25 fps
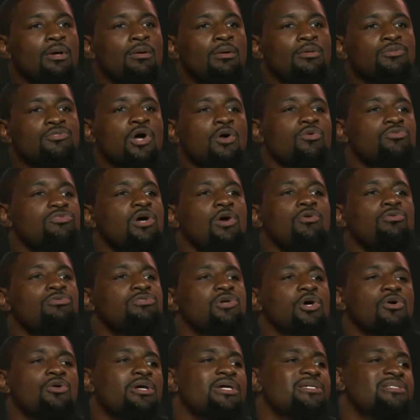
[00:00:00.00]
So, so,
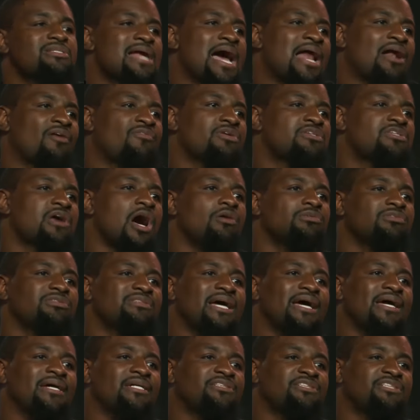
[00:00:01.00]
so it's not a results
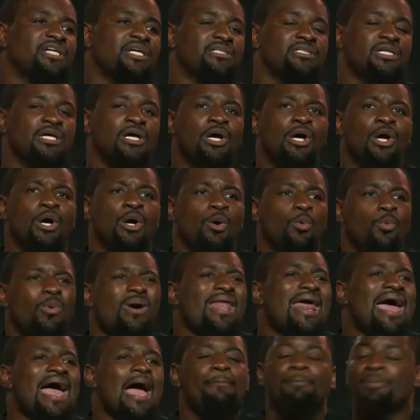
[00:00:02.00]
thing, it's just
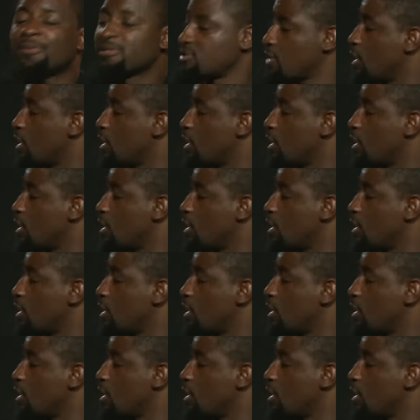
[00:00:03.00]
what happens?